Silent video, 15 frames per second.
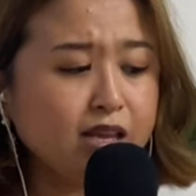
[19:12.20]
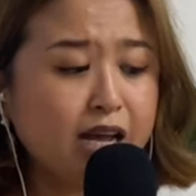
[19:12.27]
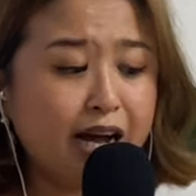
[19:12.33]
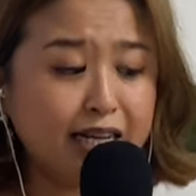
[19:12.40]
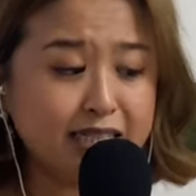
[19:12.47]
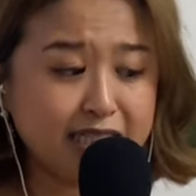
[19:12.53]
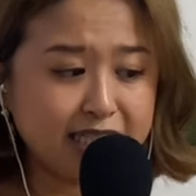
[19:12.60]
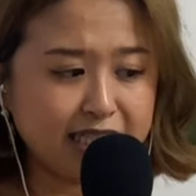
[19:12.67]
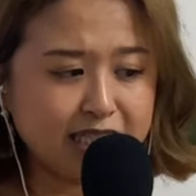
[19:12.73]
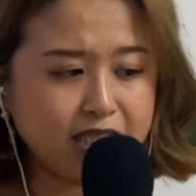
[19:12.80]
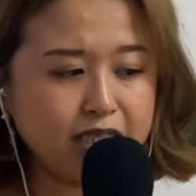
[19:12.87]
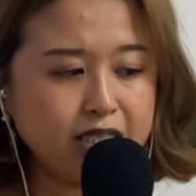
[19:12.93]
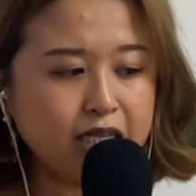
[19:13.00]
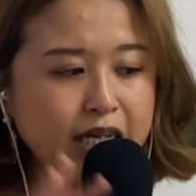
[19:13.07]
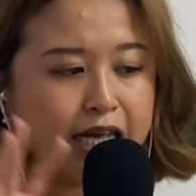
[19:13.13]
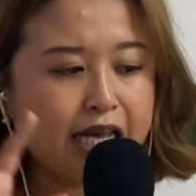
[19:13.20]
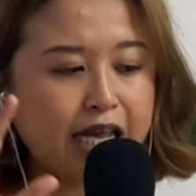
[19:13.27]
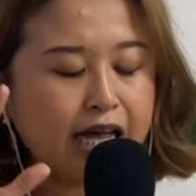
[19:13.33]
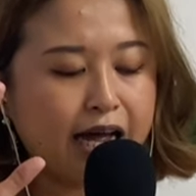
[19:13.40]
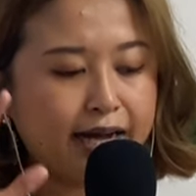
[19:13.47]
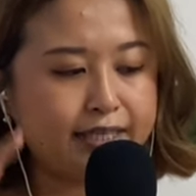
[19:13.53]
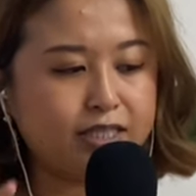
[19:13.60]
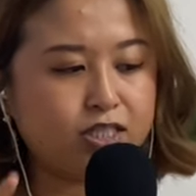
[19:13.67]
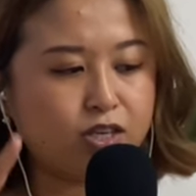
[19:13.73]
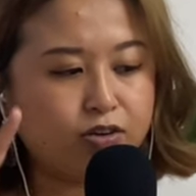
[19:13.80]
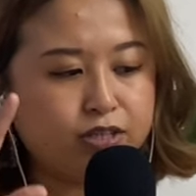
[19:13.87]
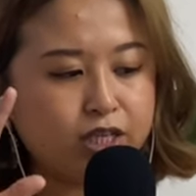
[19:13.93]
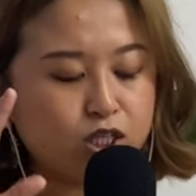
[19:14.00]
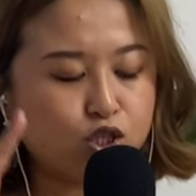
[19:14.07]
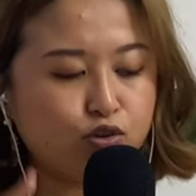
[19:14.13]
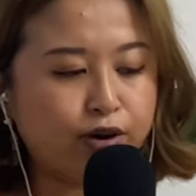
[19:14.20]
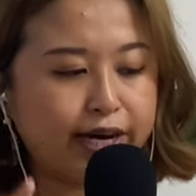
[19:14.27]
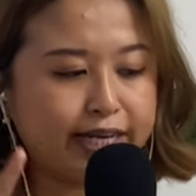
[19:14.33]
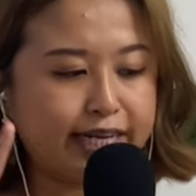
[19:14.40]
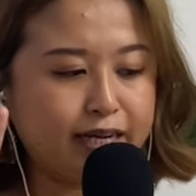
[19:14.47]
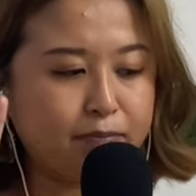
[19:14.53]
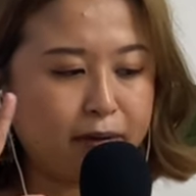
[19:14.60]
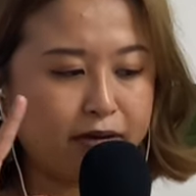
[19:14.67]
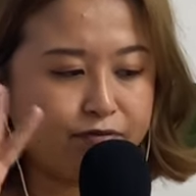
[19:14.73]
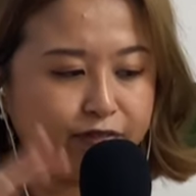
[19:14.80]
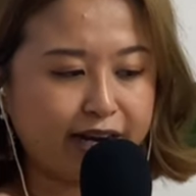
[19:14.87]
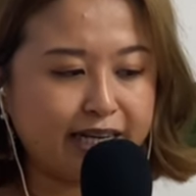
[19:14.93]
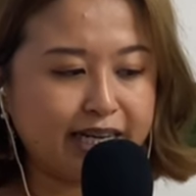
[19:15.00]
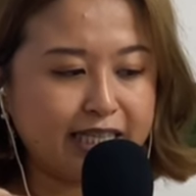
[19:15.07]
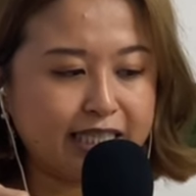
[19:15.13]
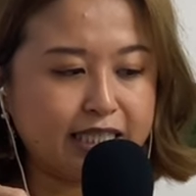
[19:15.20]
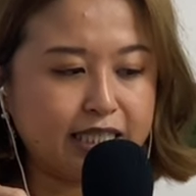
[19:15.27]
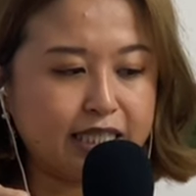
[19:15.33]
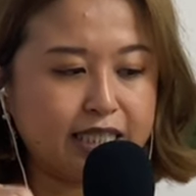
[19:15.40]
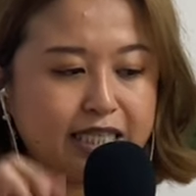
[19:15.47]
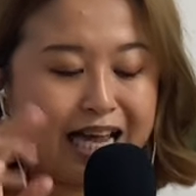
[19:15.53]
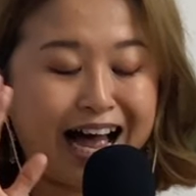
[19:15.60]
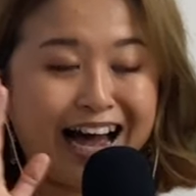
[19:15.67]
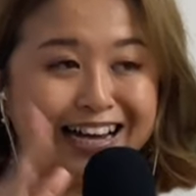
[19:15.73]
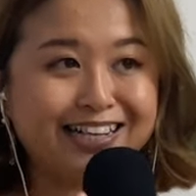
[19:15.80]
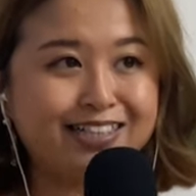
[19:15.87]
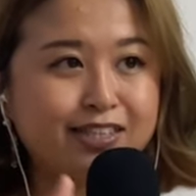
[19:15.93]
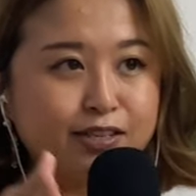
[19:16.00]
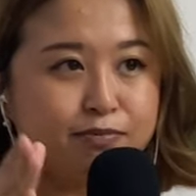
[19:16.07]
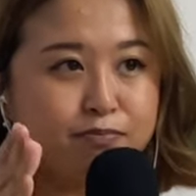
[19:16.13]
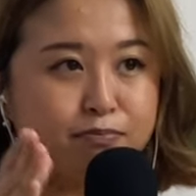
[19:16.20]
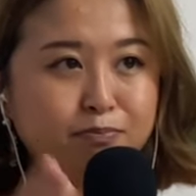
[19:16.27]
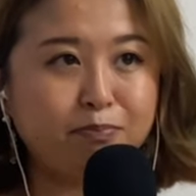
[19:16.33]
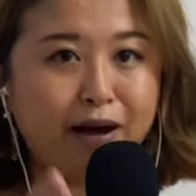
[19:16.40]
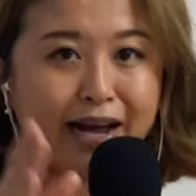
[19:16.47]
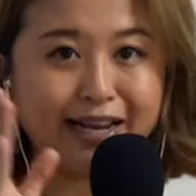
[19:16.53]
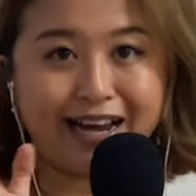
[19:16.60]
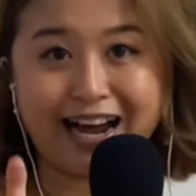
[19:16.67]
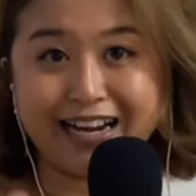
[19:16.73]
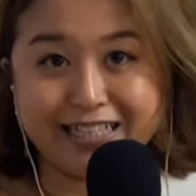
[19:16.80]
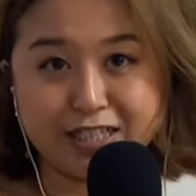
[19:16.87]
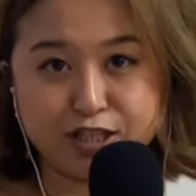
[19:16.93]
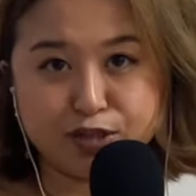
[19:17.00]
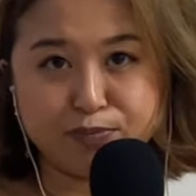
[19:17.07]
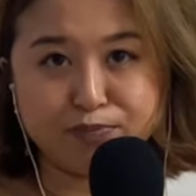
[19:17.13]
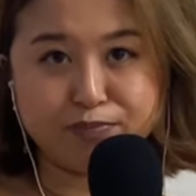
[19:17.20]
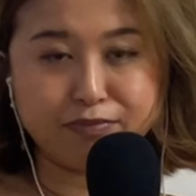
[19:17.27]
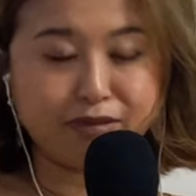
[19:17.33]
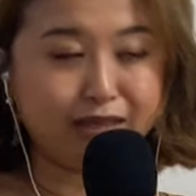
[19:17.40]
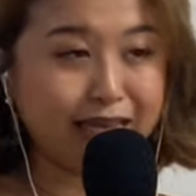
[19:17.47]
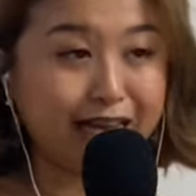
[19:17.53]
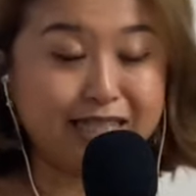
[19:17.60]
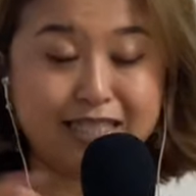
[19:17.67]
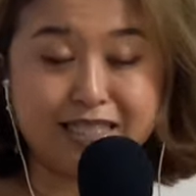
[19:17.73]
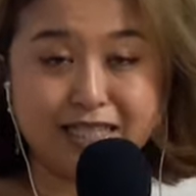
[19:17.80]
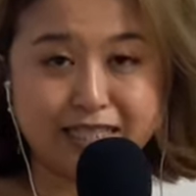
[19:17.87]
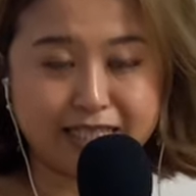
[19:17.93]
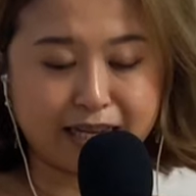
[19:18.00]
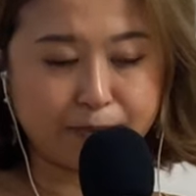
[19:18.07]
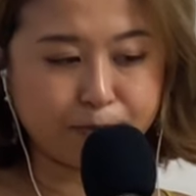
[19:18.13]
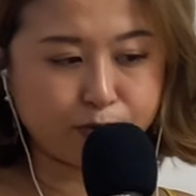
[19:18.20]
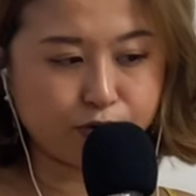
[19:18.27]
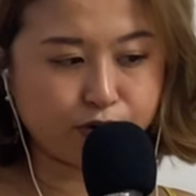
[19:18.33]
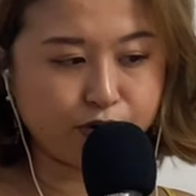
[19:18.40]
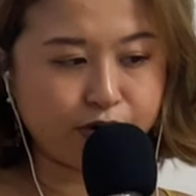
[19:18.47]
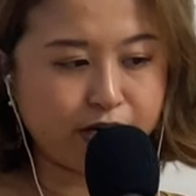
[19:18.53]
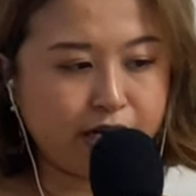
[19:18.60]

until I started tracking my finances item by item last December.